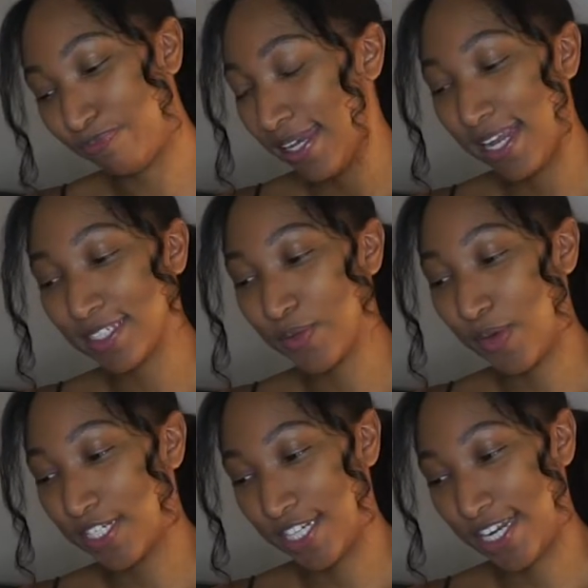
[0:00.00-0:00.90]
Next
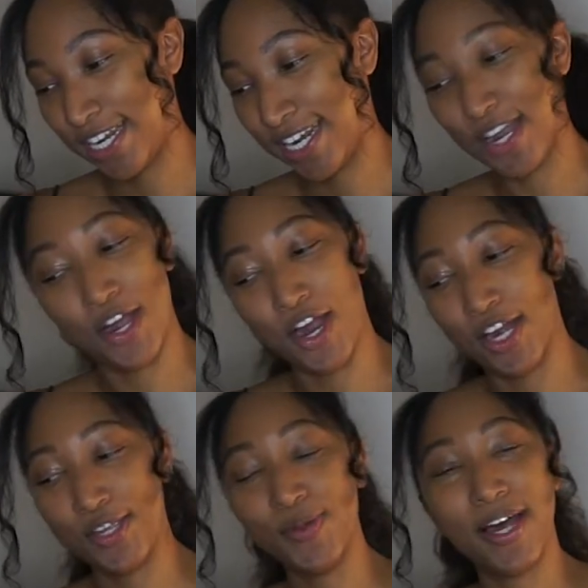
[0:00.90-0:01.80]
question, are
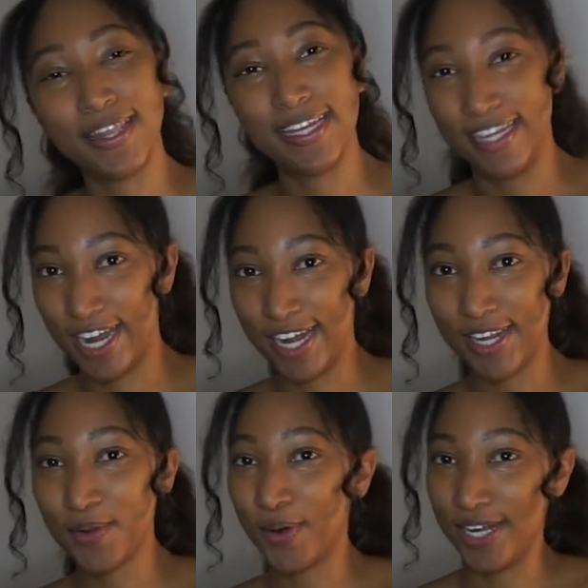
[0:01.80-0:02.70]
you on the naughty
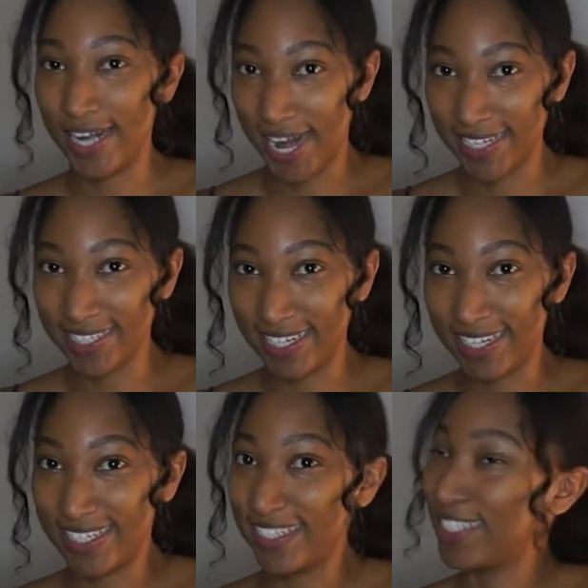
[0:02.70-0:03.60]
or nice
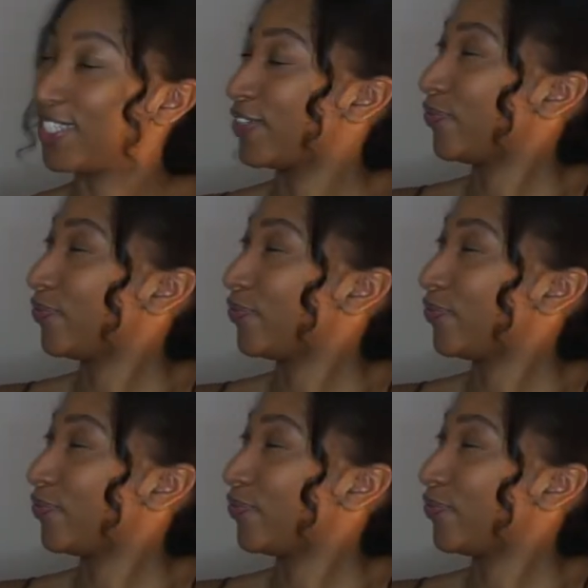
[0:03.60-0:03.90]
list?